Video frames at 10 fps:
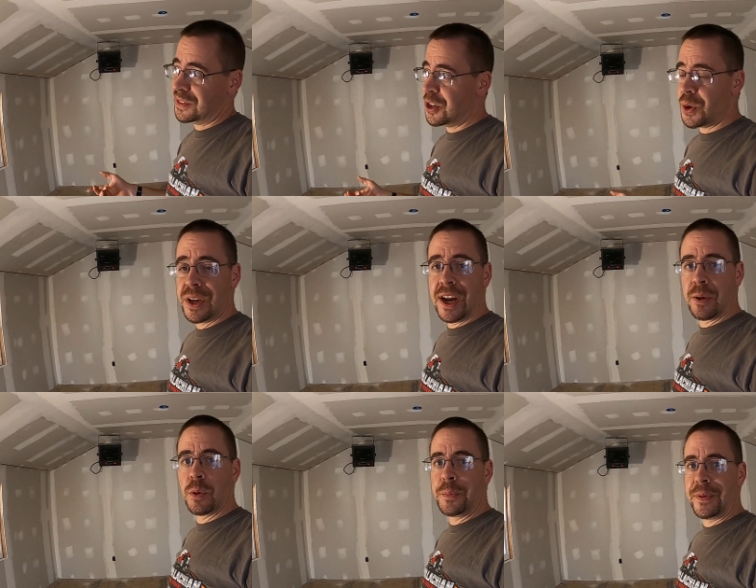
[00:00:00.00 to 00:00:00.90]
New
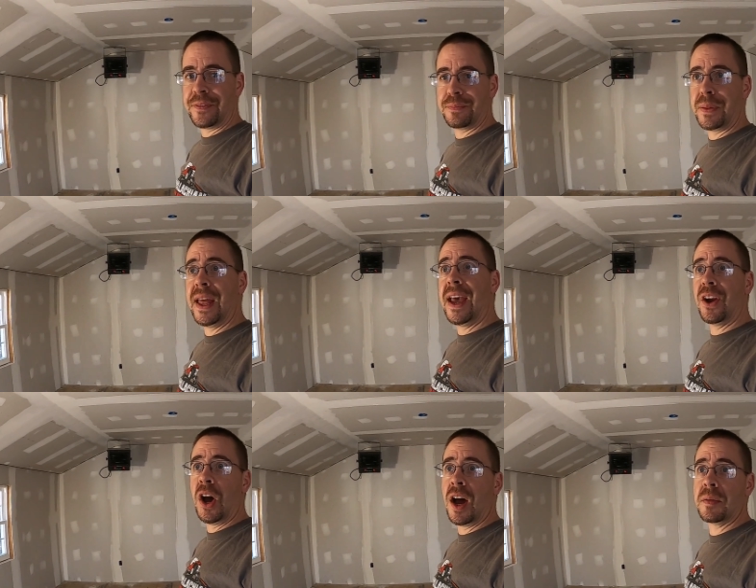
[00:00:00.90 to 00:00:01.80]
year, we'll
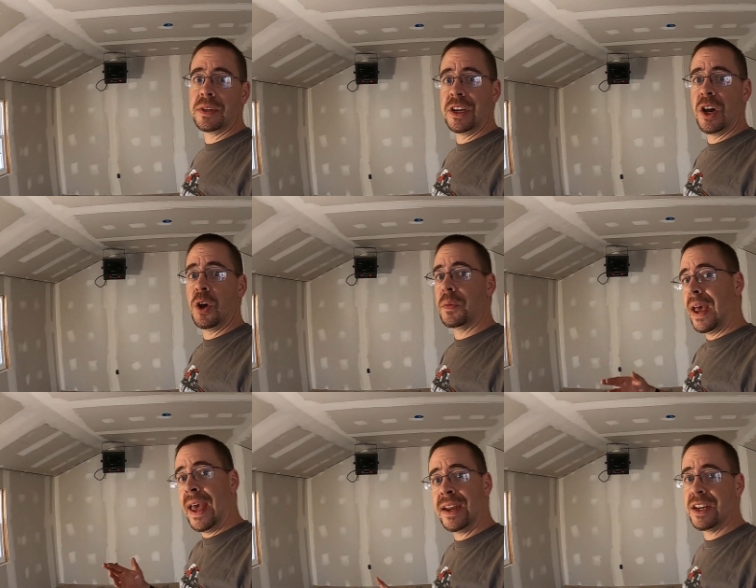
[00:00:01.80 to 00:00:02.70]
plan on, you know,
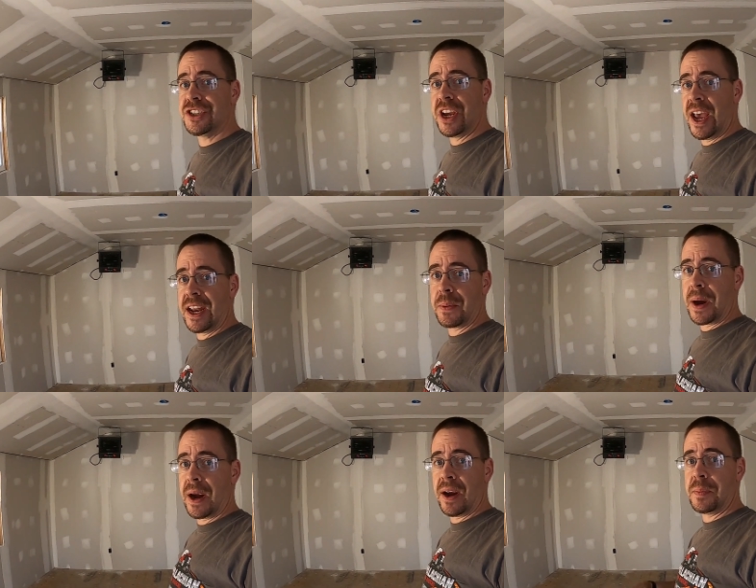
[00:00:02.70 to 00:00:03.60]
end of
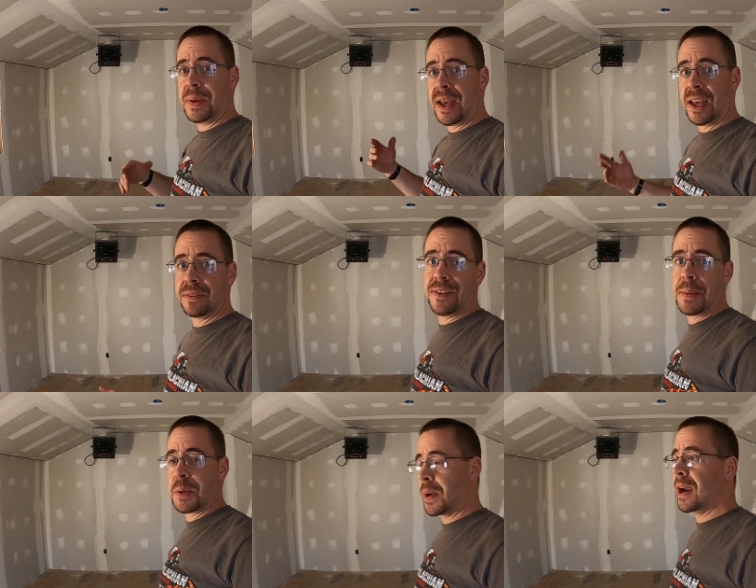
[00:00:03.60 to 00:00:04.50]
January, beginning of
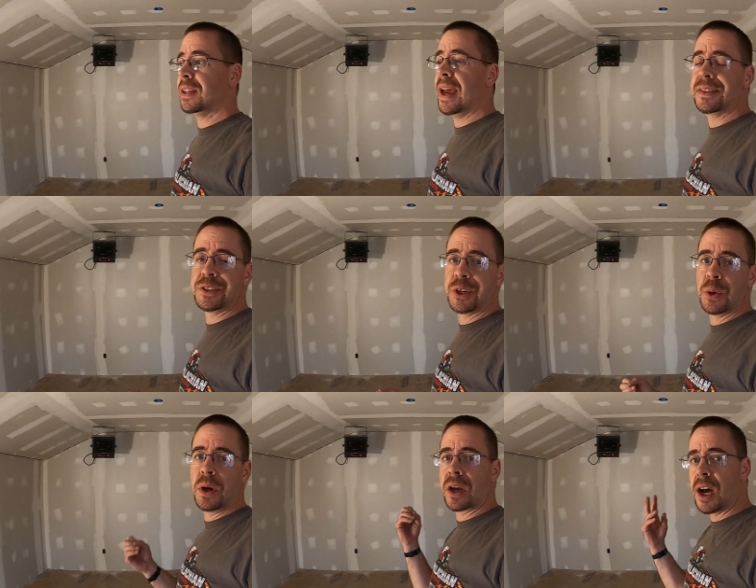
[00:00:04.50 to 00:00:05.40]
February. I like to
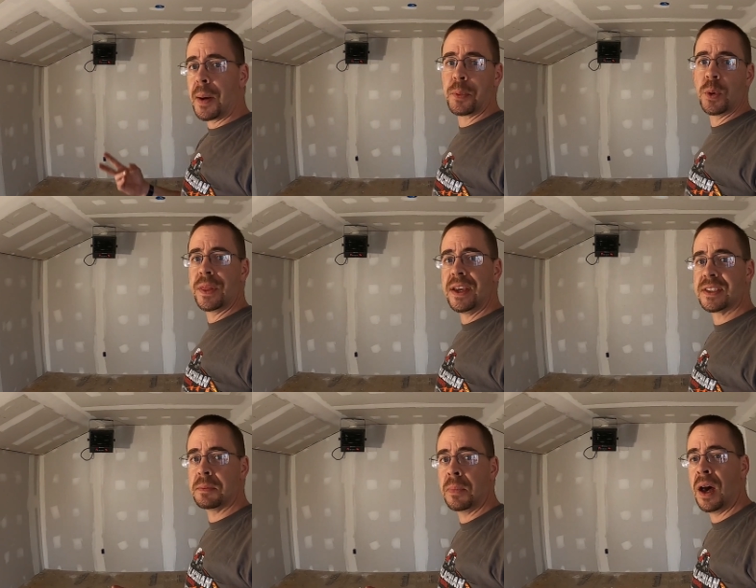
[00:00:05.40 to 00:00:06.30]
do a couple of
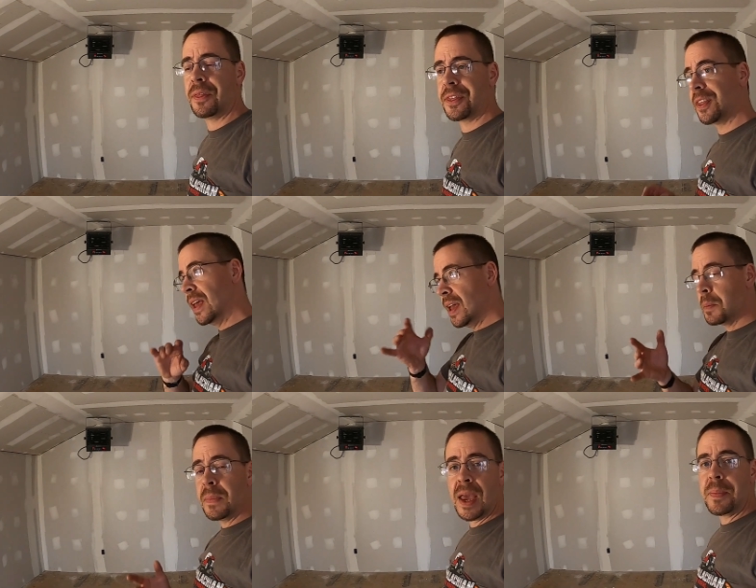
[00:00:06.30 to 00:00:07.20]
these a month
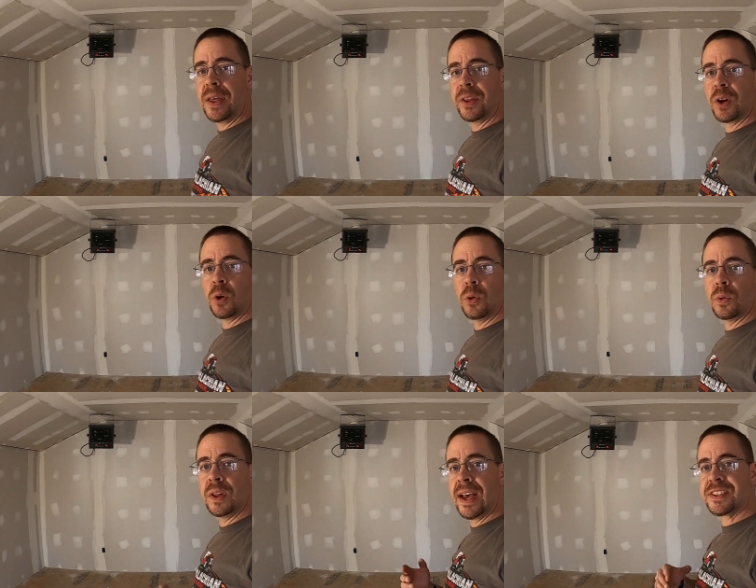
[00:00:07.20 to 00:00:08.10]
maybe a
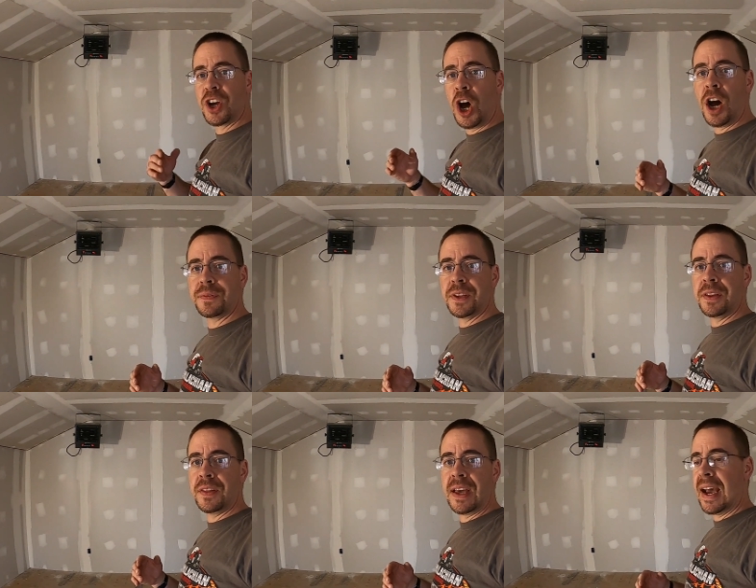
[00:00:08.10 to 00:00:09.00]
little less
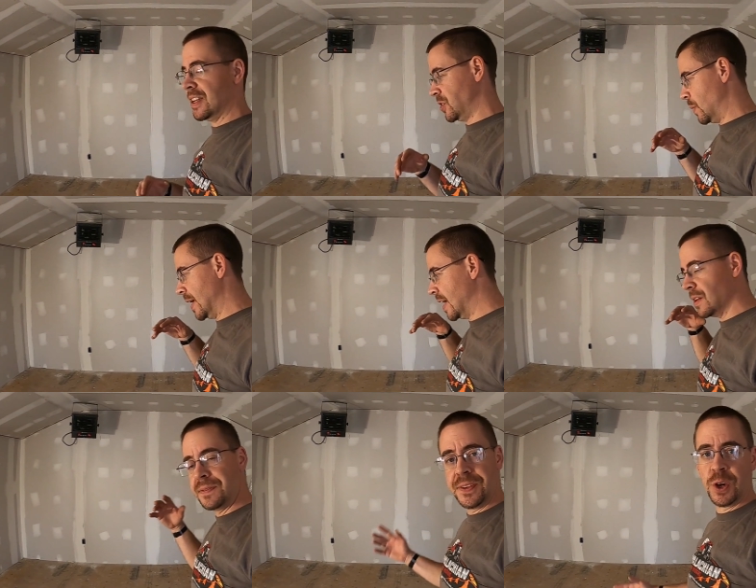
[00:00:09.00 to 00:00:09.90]
often than that till I get
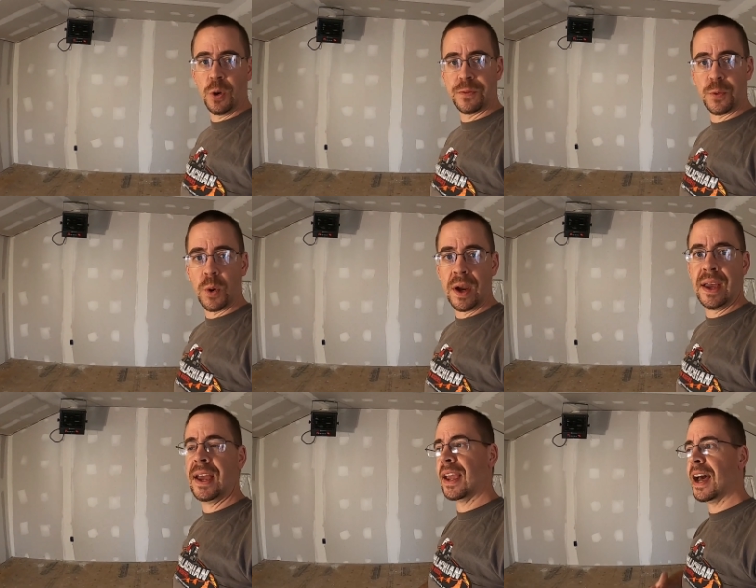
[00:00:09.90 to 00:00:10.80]
a feel for
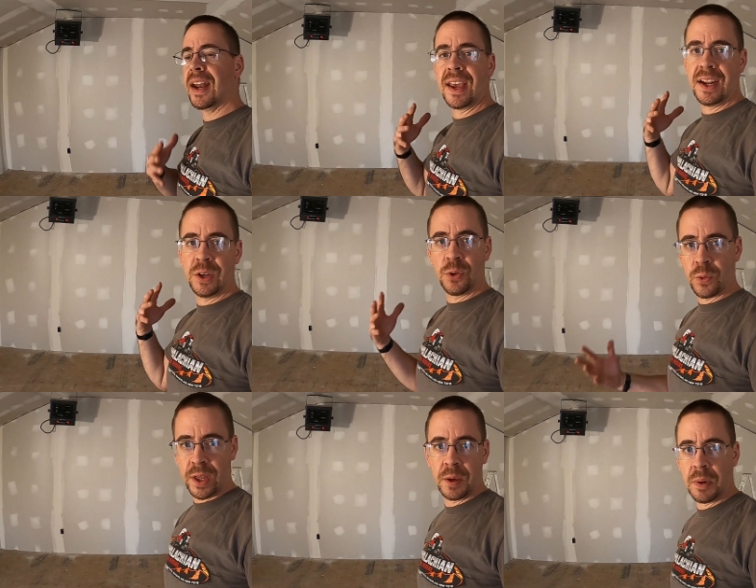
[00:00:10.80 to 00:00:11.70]
it and kind of get in the
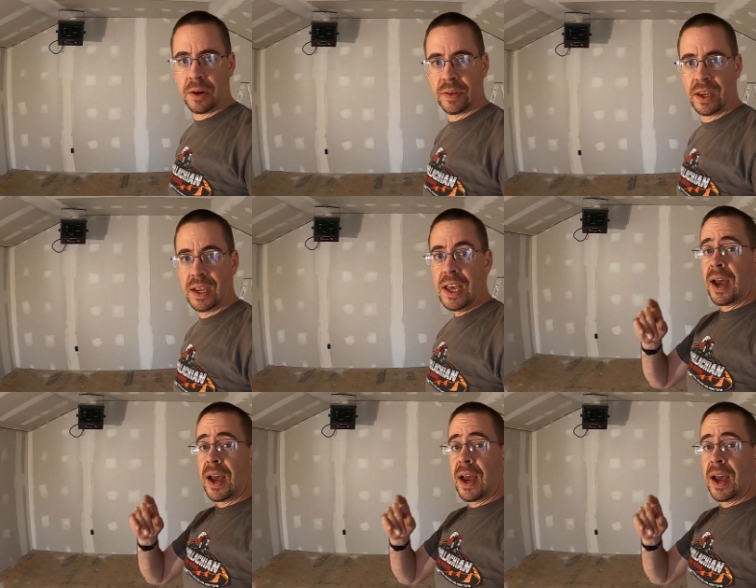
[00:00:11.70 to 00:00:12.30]
rhythm of it.